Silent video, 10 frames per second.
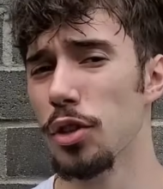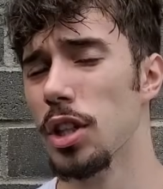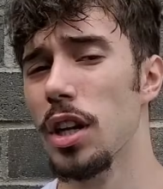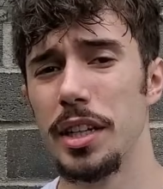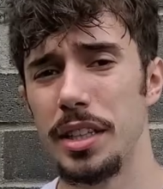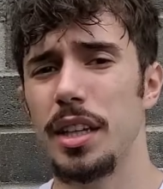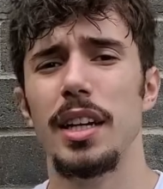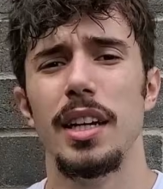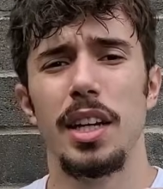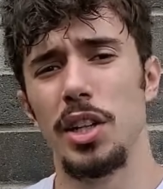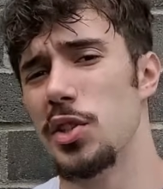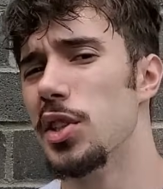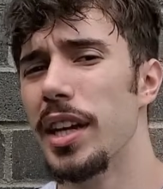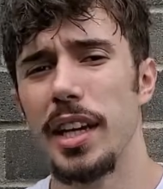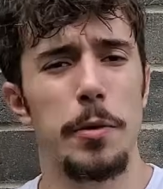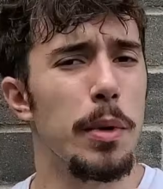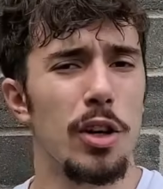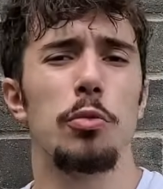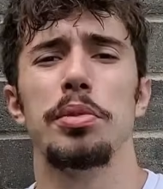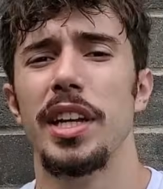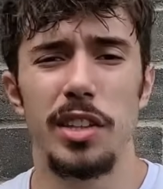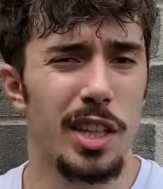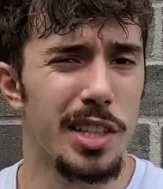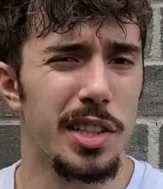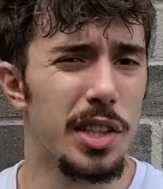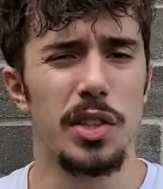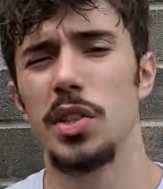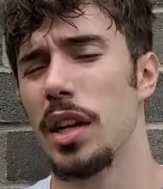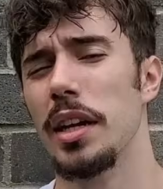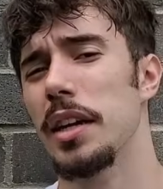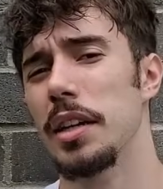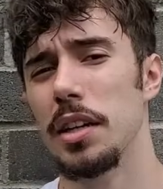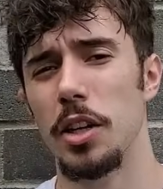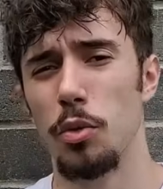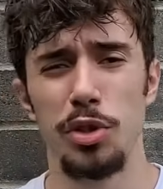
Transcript: you're cutting, let's say, a metal plate like this, a